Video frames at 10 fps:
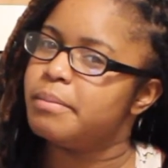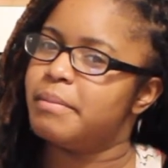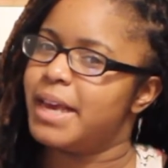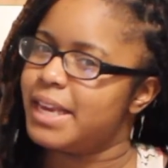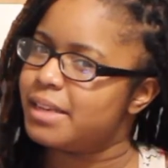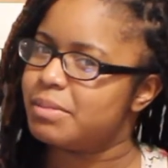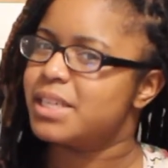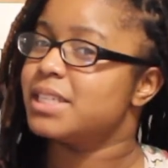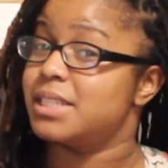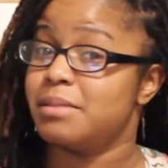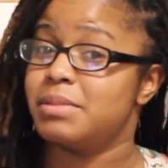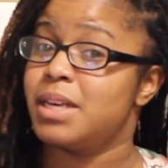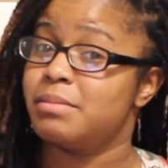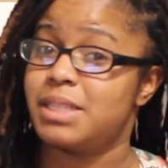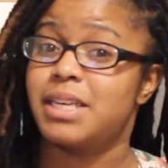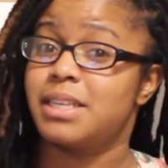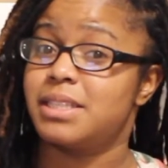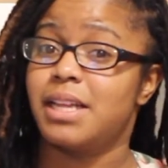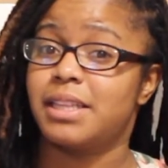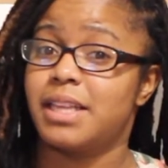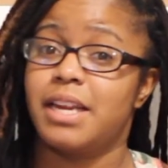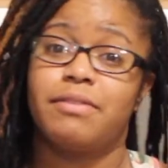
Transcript: matted, because sometimes it gets like that.